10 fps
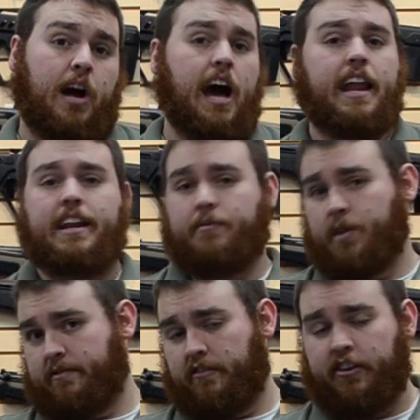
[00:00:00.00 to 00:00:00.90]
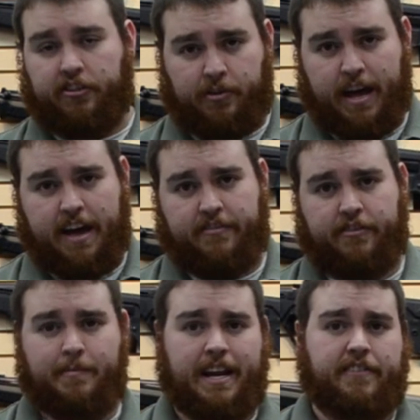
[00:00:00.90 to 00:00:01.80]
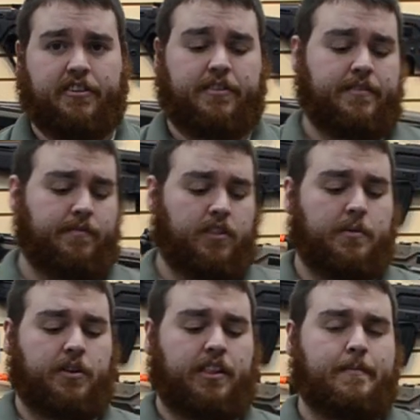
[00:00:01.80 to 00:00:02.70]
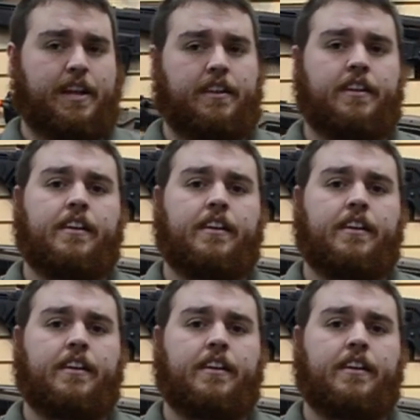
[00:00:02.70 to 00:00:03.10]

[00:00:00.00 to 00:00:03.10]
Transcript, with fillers: hot at whatever field you have, you might have a lower limit